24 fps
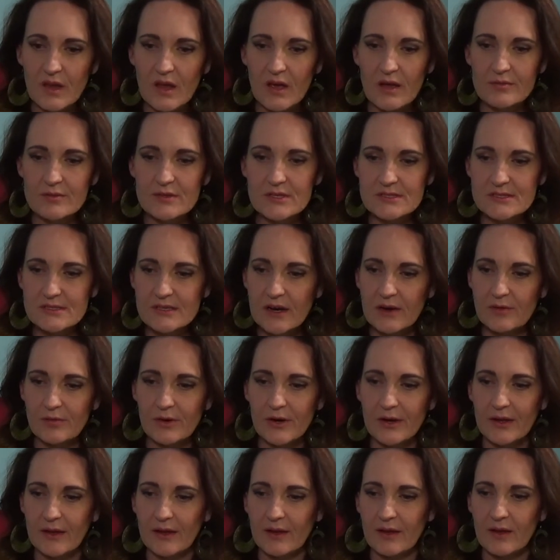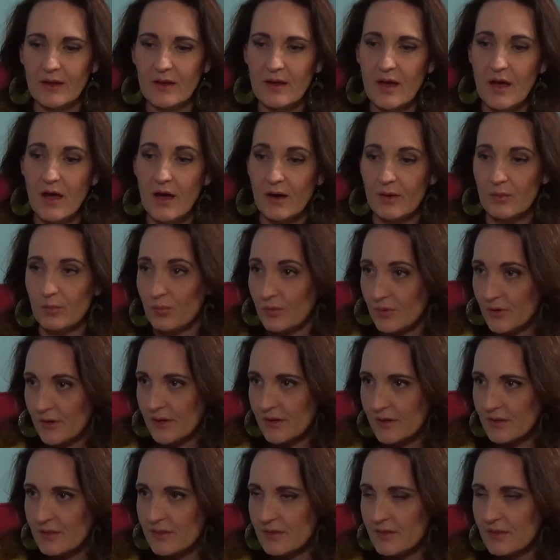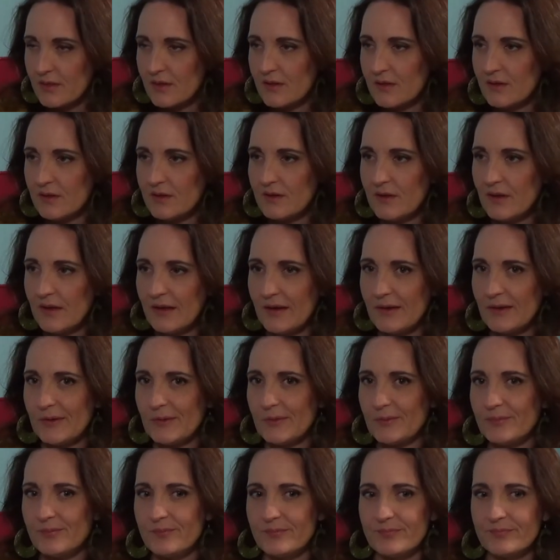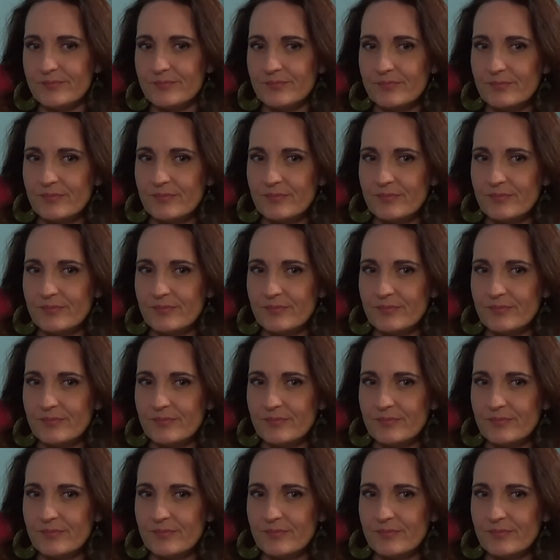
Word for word: of discovering our worth. Um,